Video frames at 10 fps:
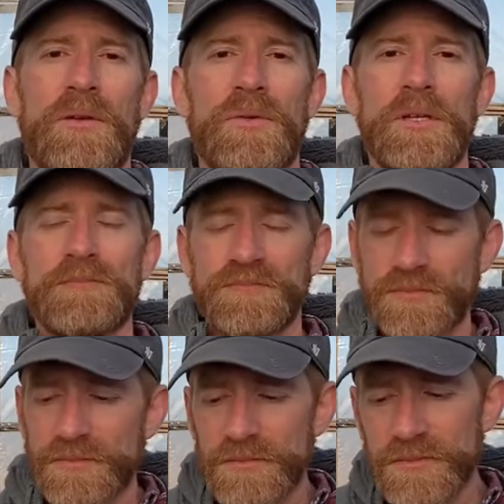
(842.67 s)
week.
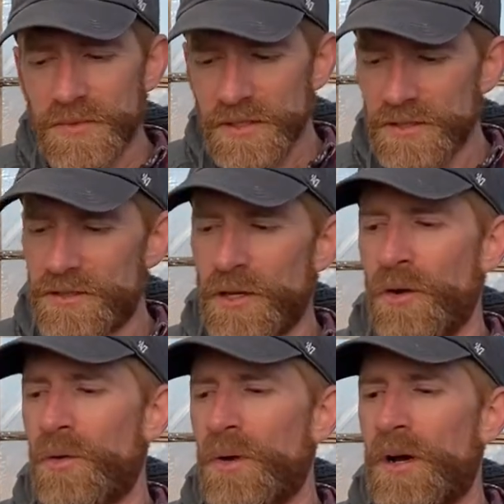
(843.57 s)

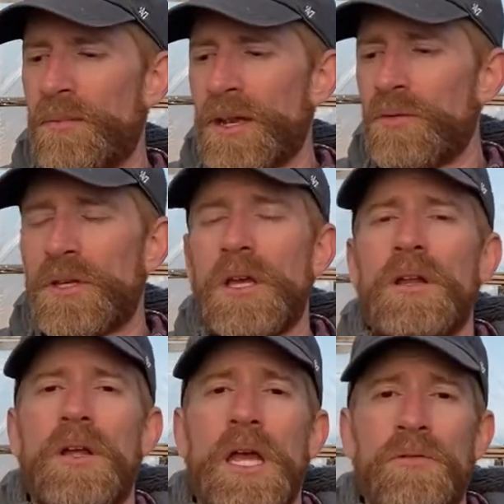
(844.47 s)
So they don't get
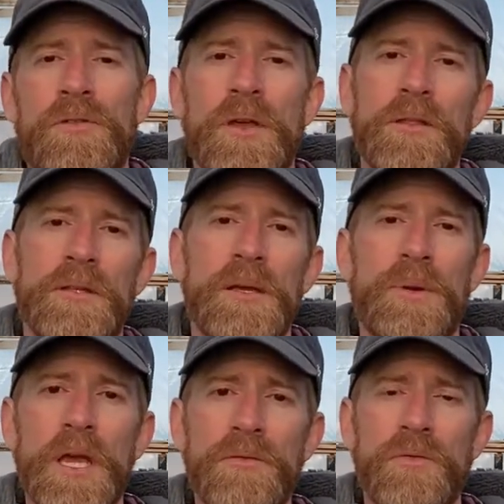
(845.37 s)
everything that they
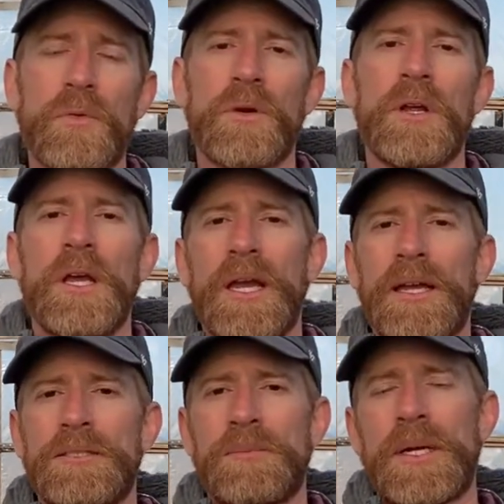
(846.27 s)
paid for,
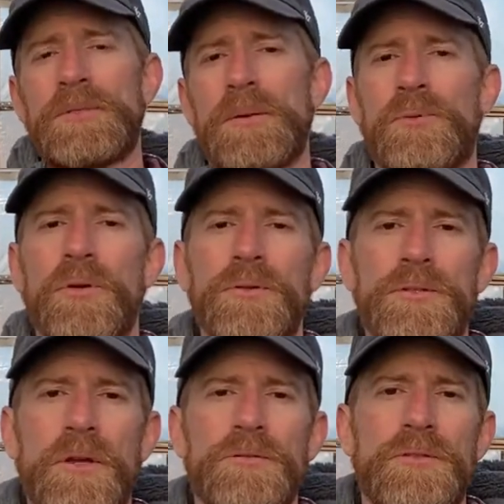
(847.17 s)
and sometimes that produce
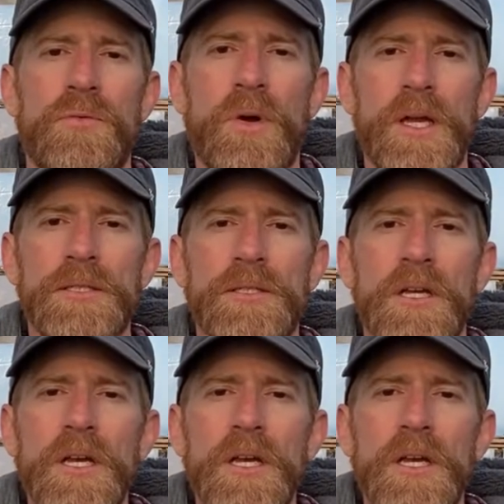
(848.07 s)
goes to waste.